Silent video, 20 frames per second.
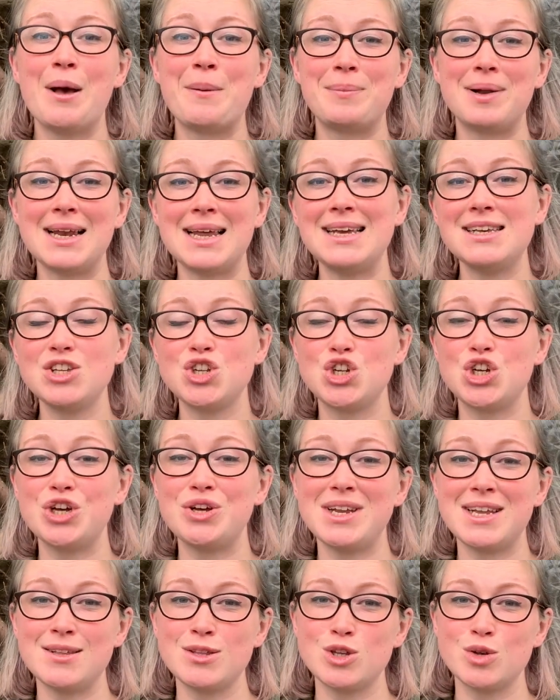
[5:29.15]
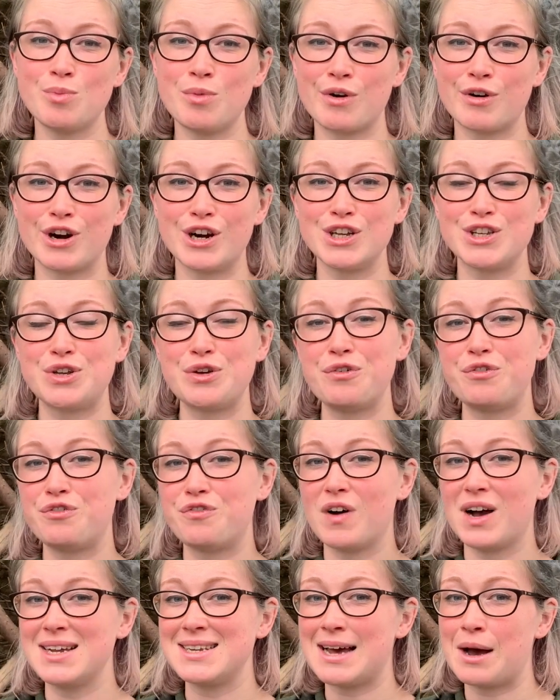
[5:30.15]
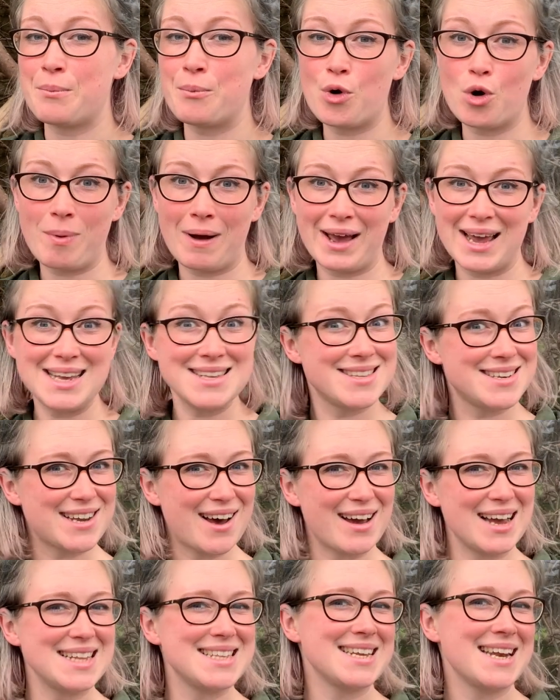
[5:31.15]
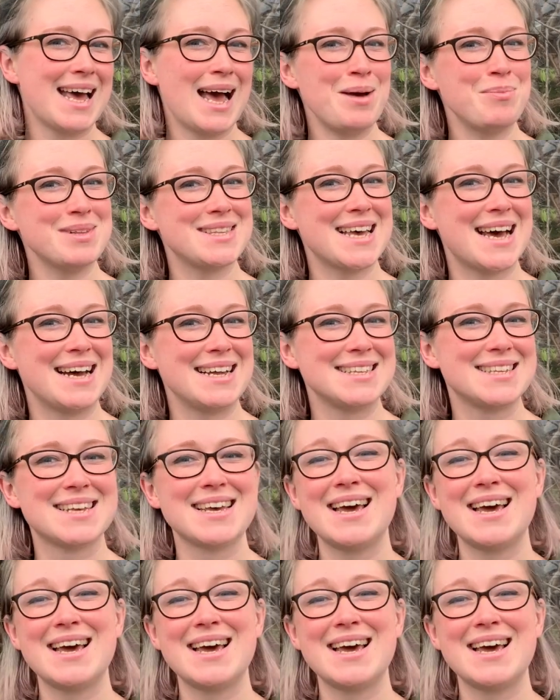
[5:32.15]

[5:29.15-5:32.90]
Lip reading: Please tune in tomorrow to find out more about his diet and habitat.